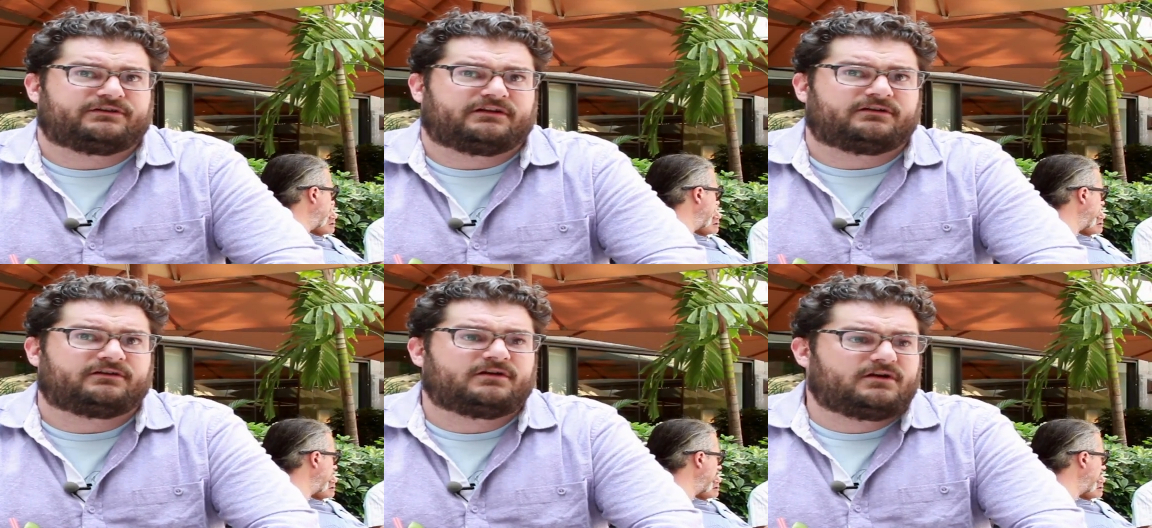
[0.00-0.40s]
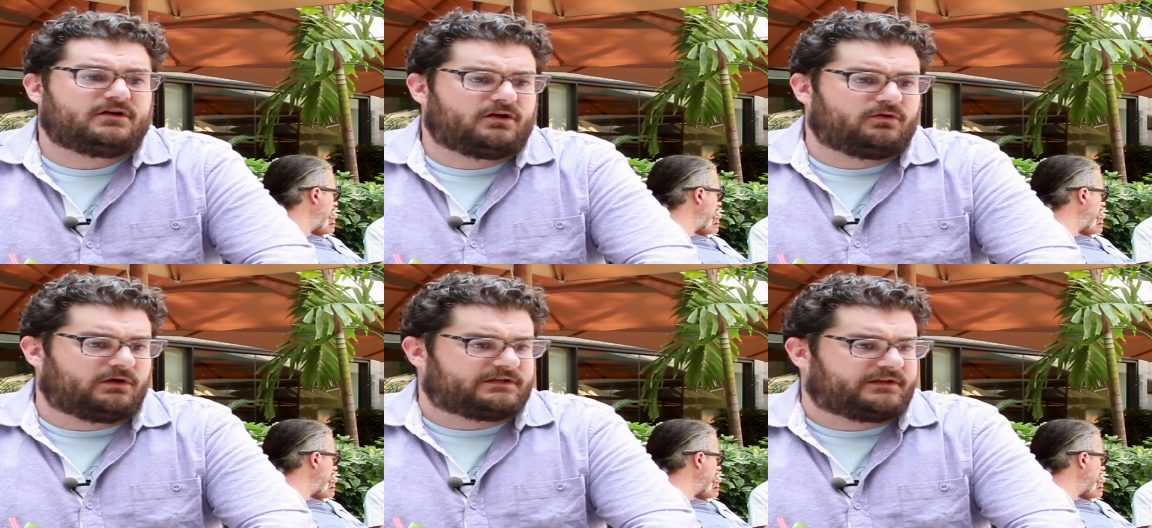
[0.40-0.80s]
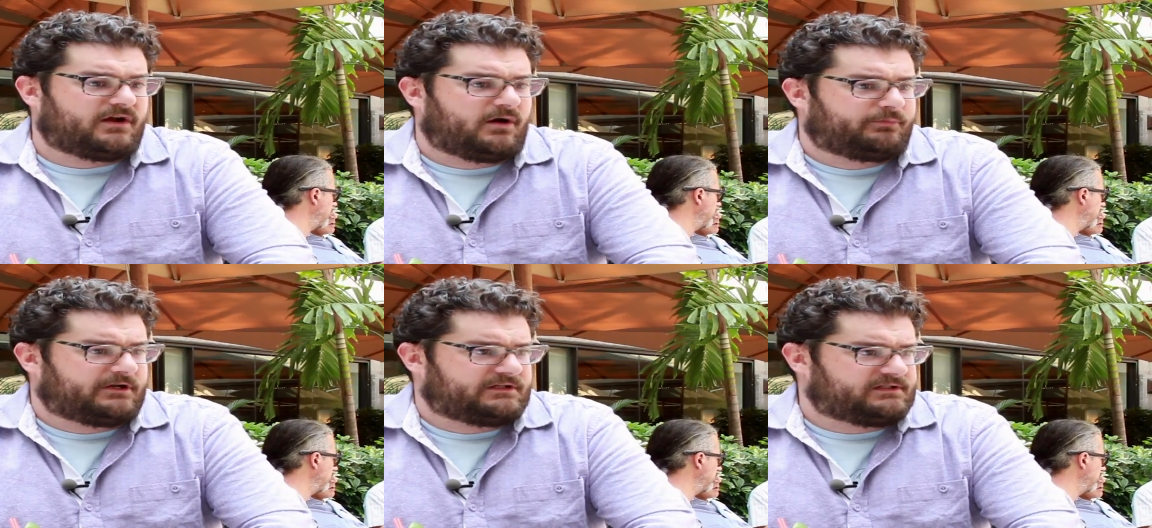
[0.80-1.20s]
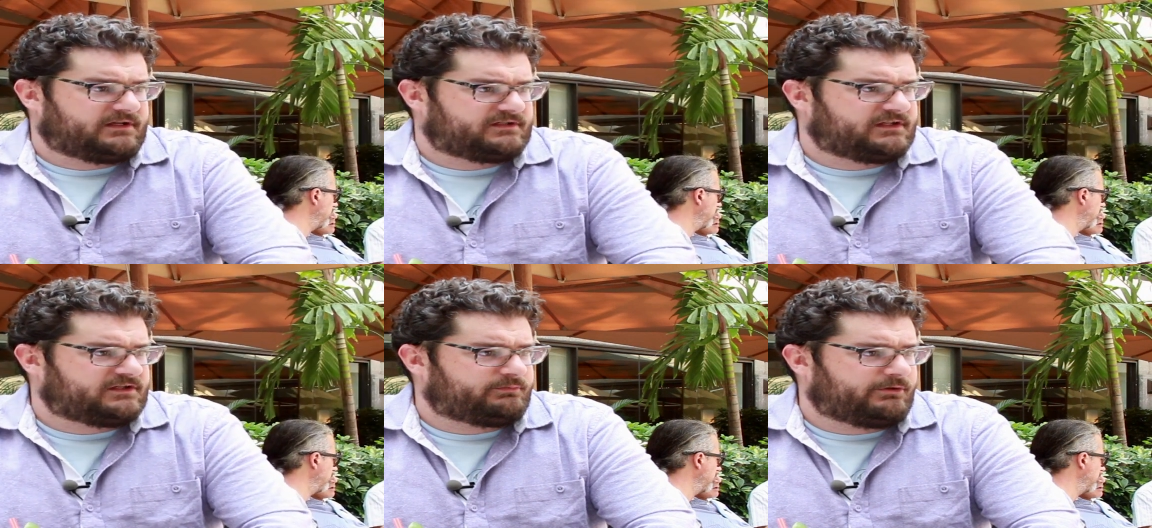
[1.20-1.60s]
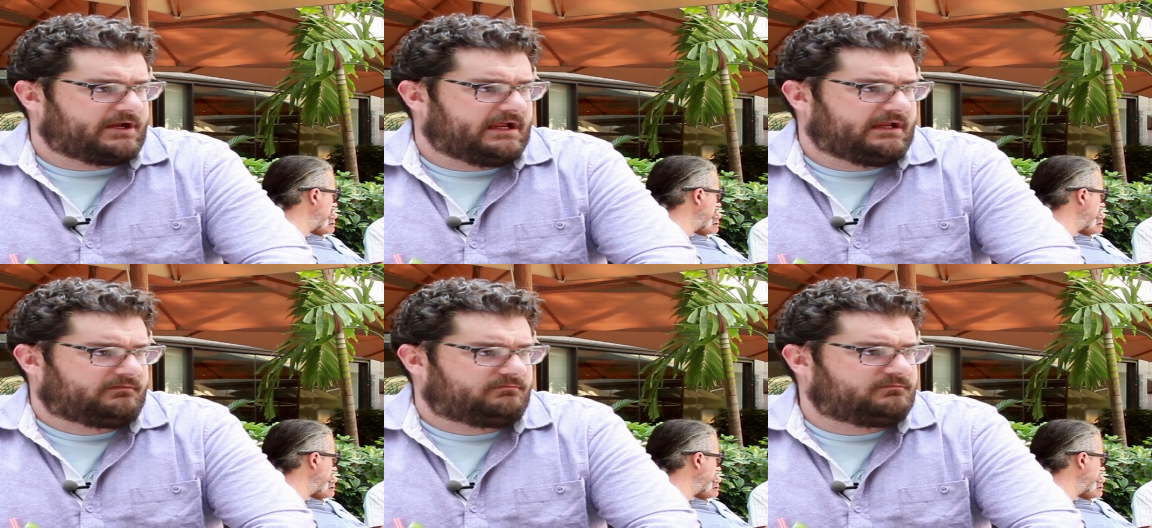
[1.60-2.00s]
Speaker 1: and then went to the Upright Citizens
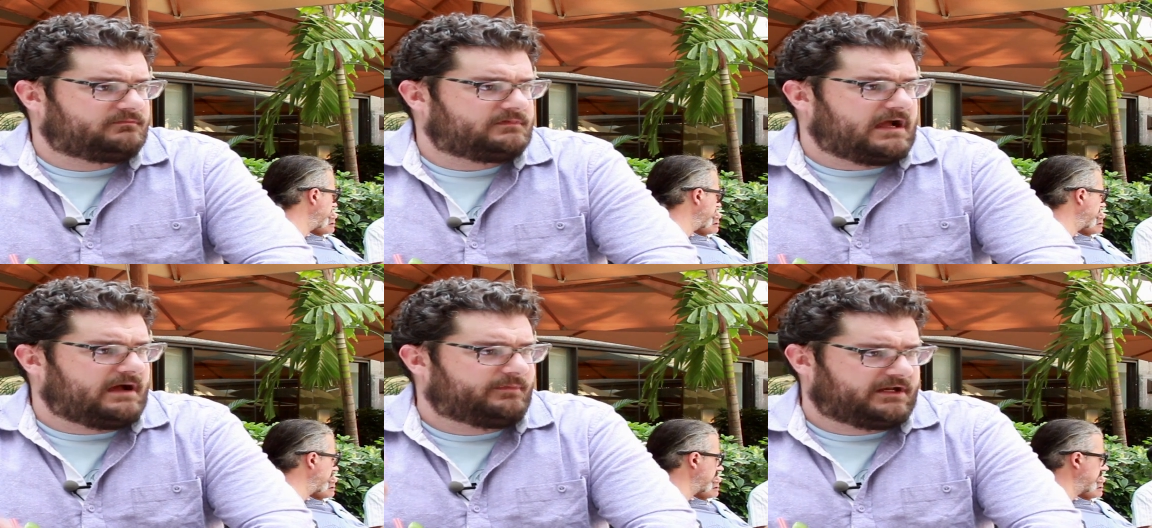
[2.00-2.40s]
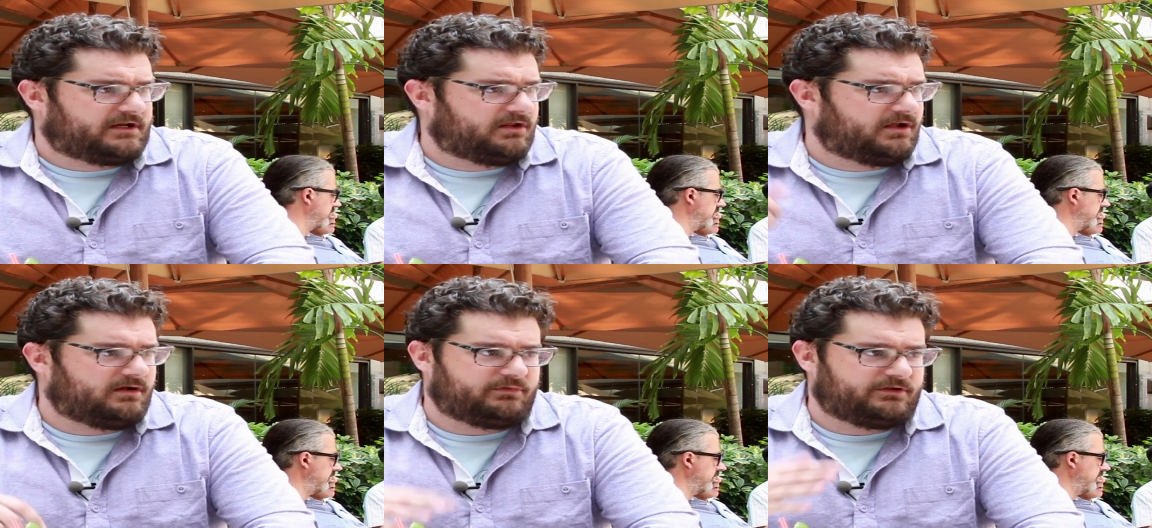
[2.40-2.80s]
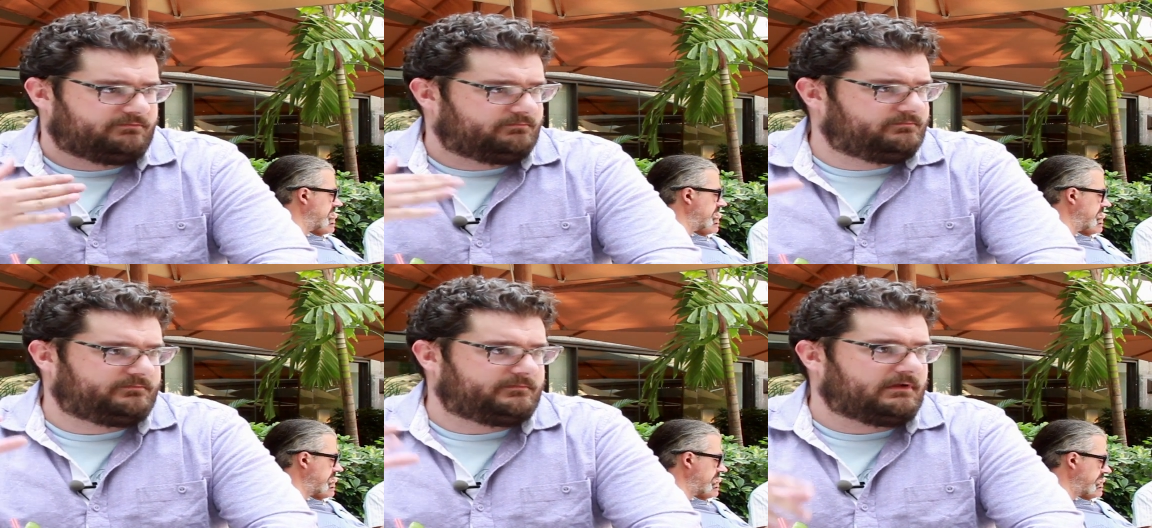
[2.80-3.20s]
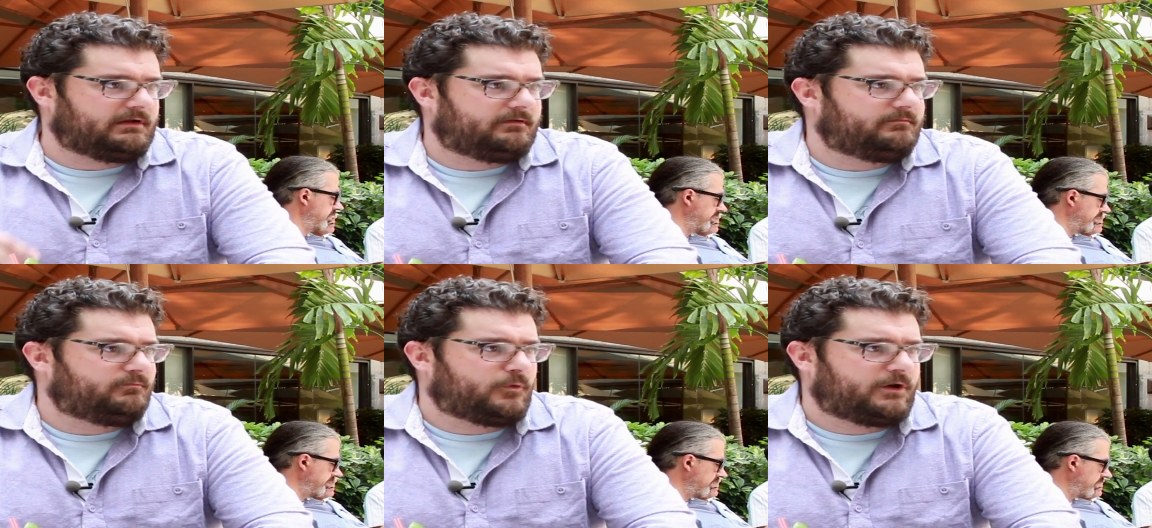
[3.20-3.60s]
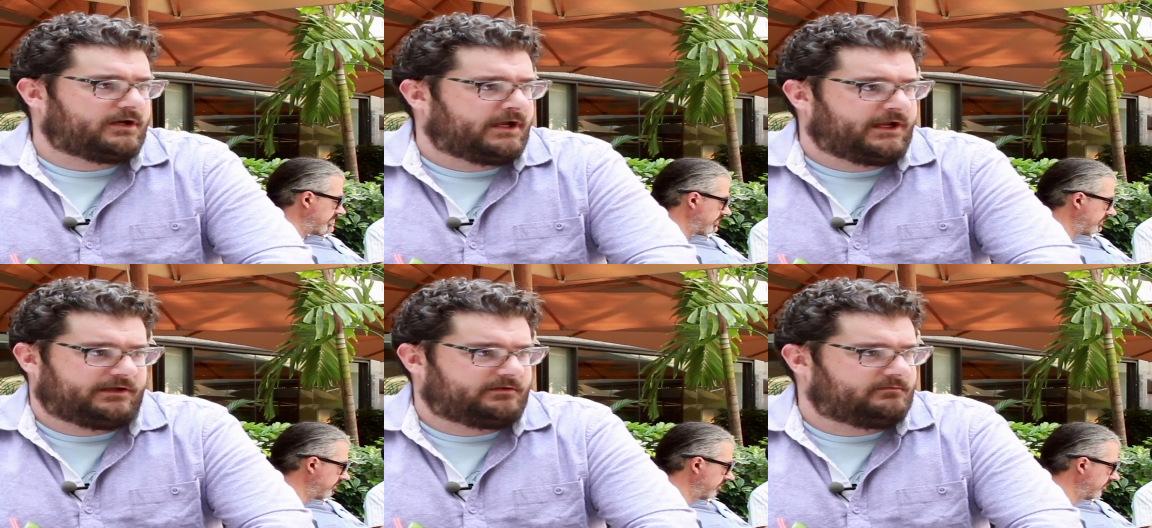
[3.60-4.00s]
Brigade Comedy Club, and
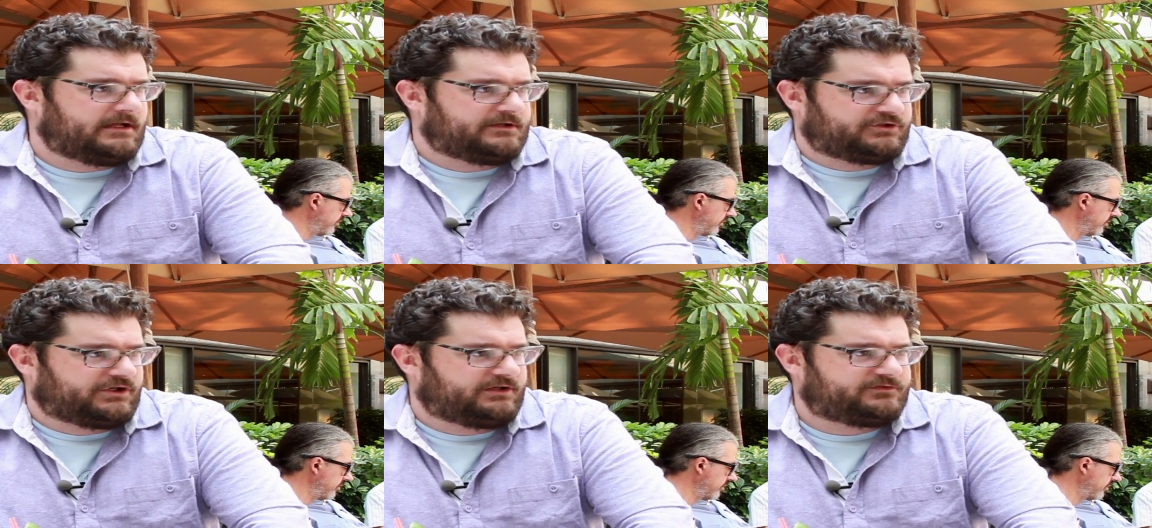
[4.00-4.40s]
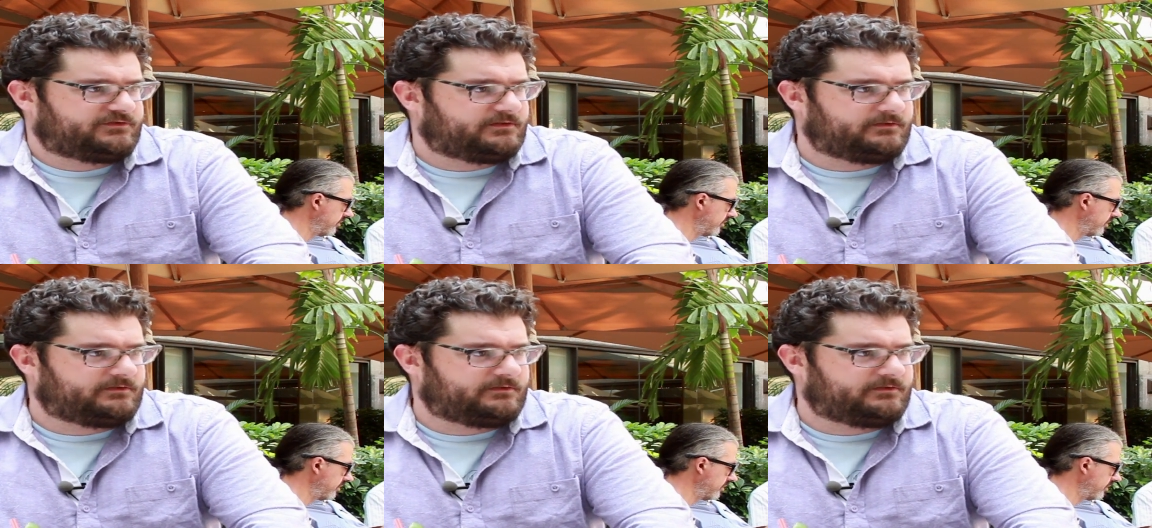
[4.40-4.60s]
one night, and that changed